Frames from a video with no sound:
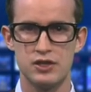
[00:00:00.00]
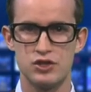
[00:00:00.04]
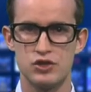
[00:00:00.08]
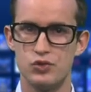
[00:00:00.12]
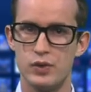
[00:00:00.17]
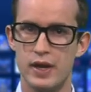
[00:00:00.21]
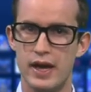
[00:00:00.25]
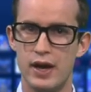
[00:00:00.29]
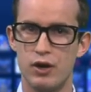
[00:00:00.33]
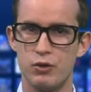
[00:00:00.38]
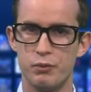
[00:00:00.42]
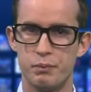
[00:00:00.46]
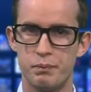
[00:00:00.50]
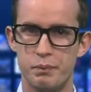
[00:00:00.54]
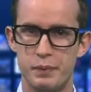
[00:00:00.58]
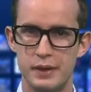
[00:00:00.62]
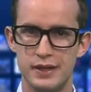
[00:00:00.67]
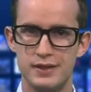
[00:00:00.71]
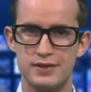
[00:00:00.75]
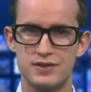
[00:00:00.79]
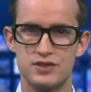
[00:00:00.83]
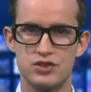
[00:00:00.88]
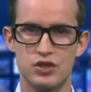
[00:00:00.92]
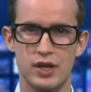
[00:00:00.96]
to
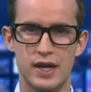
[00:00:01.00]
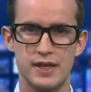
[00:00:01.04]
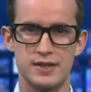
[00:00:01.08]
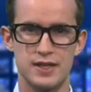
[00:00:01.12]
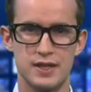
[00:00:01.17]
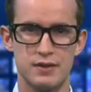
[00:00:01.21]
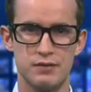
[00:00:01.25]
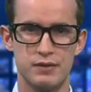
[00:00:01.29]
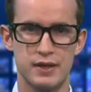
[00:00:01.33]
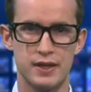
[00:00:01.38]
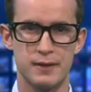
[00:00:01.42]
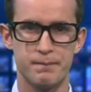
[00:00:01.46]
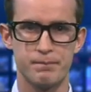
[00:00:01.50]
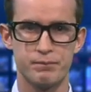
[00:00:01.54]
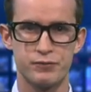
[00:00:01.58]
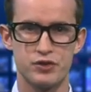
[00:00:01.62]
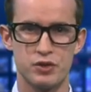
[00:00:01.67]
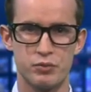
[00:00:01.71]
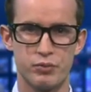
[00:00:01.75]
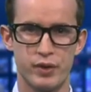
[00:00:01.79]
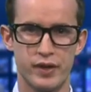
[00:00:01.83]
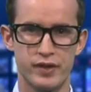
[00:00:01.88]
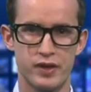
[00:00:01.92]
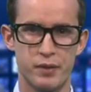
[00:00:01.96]
outbid Sky T V
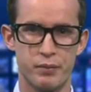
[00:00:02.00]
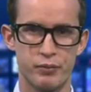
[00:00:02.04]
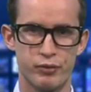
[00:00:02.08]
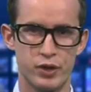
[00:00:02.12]
to bring the